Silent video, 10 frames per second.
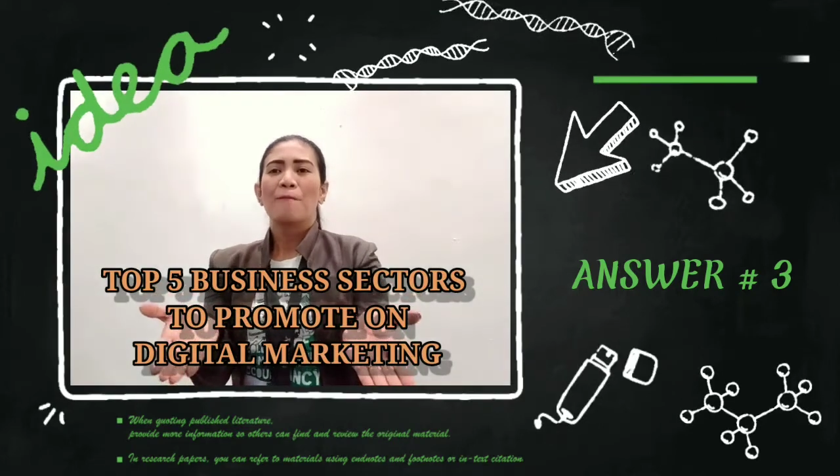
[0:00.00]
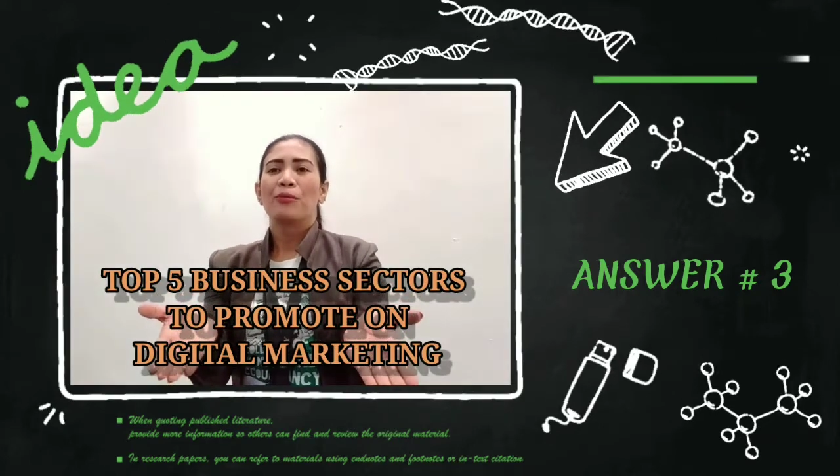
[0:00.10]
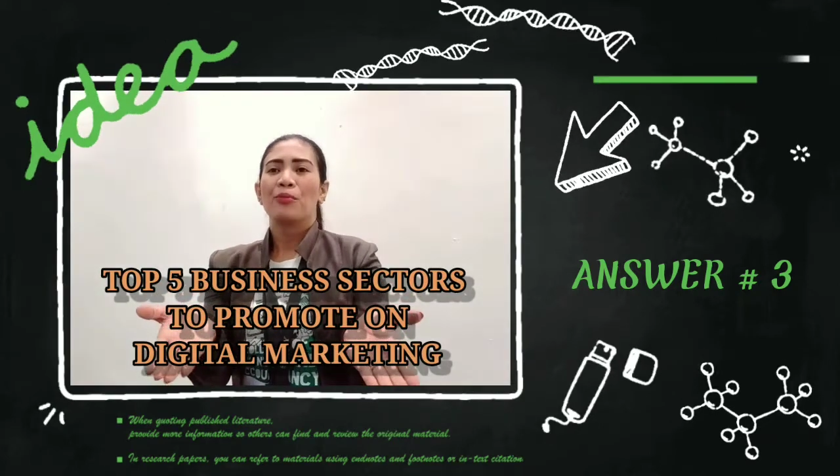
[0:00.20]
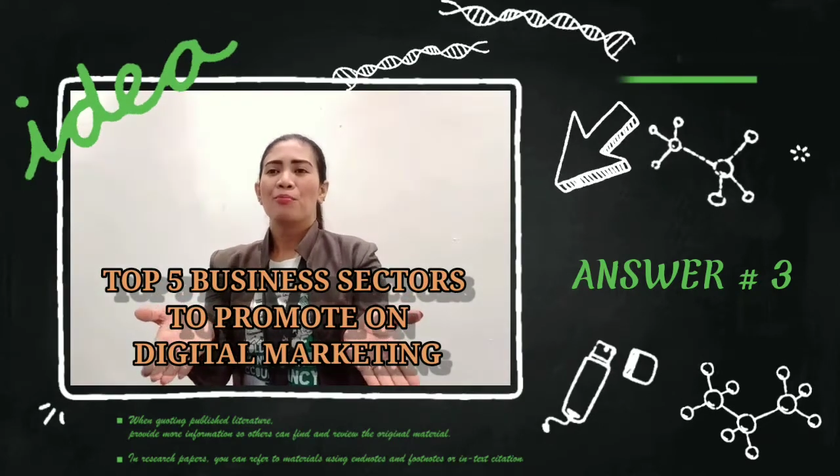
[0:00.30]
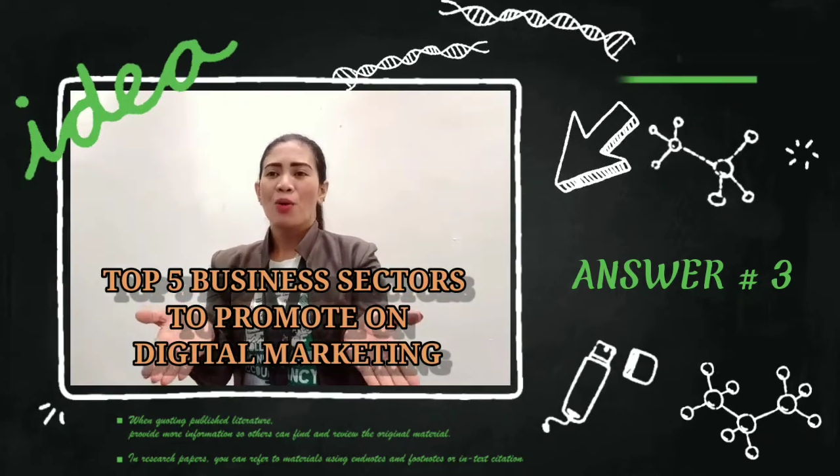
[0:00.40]

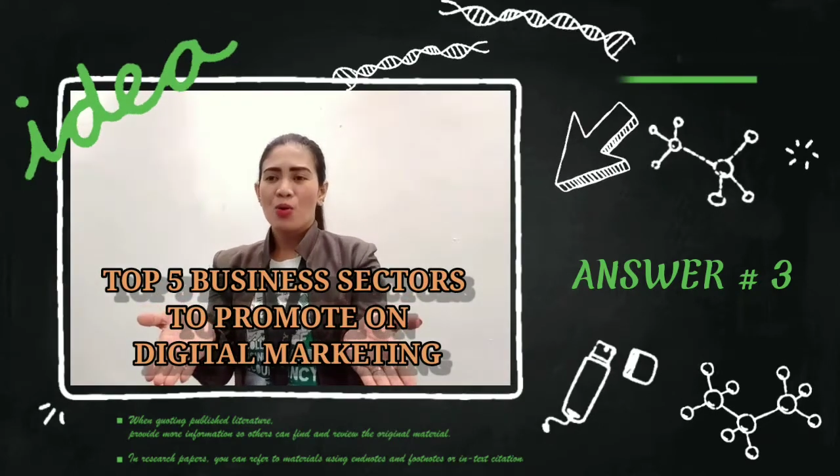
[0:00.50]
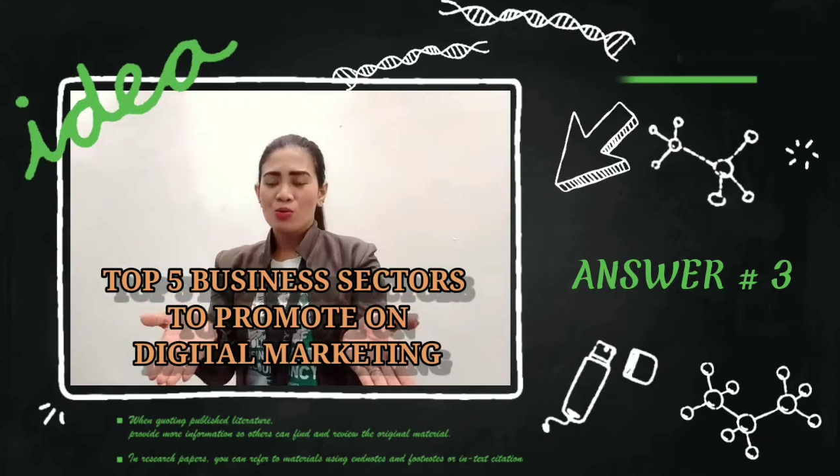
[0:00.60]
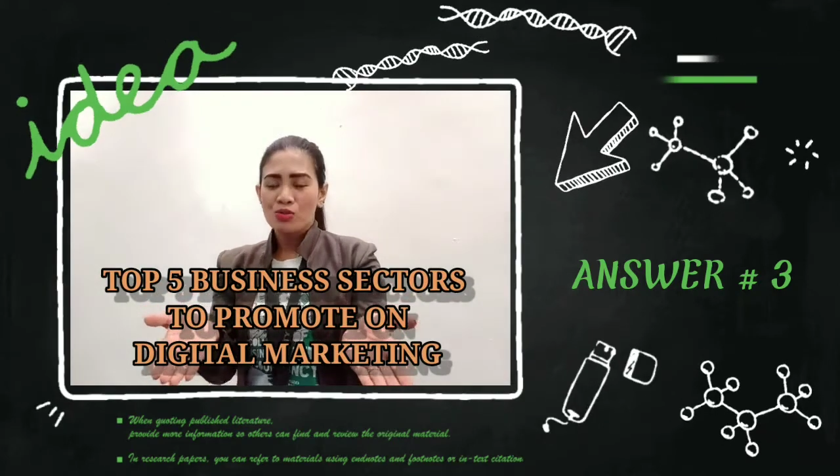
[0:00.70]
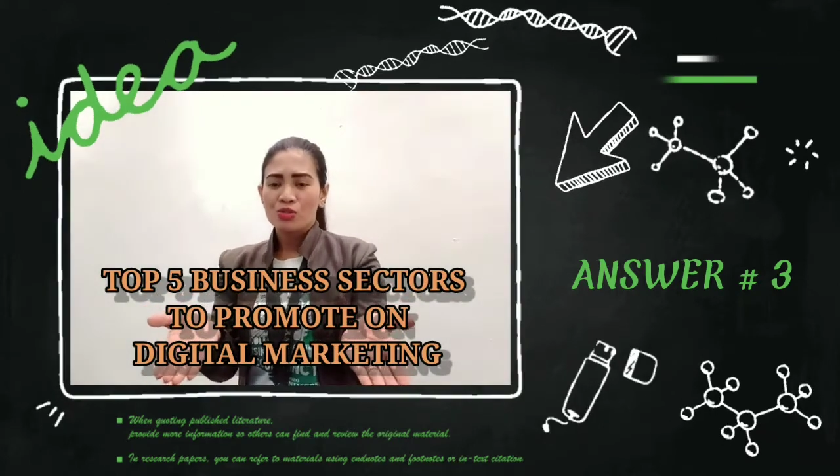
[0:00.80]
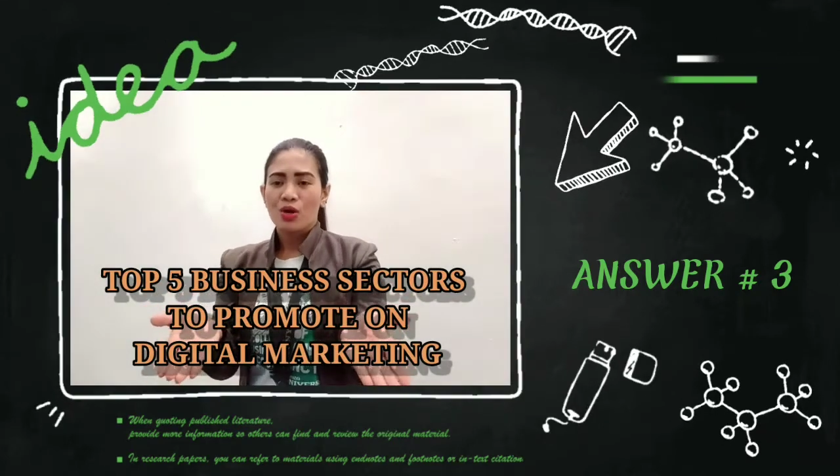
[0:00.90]

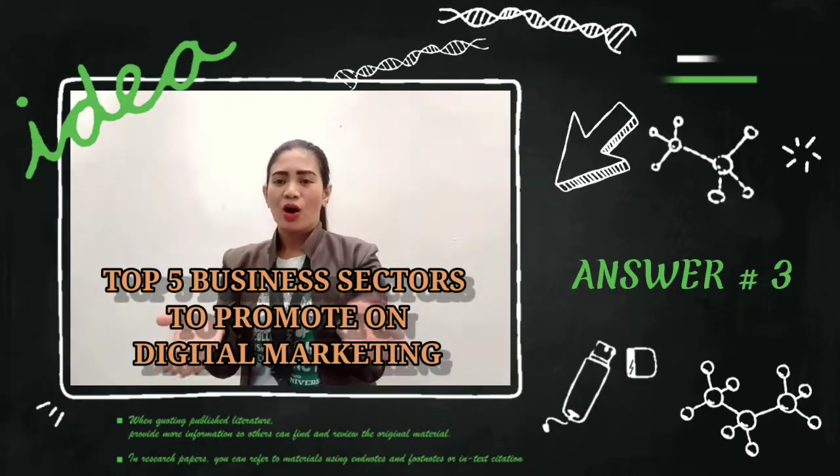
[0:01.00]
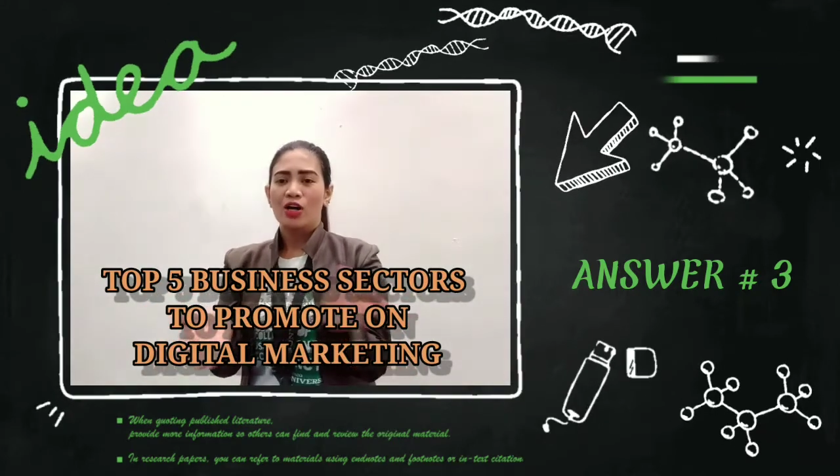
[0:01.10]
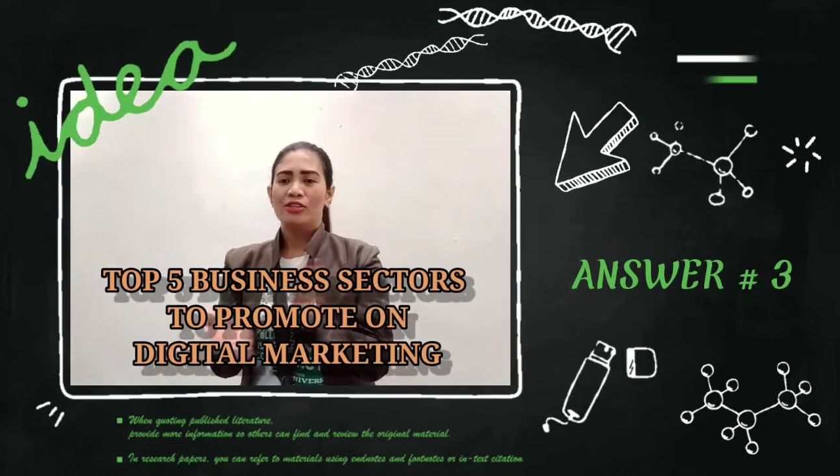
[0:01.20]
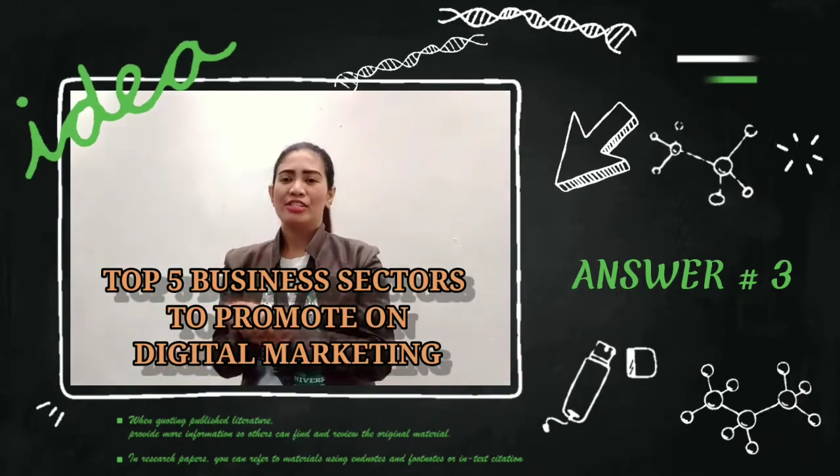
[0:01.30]
Promote on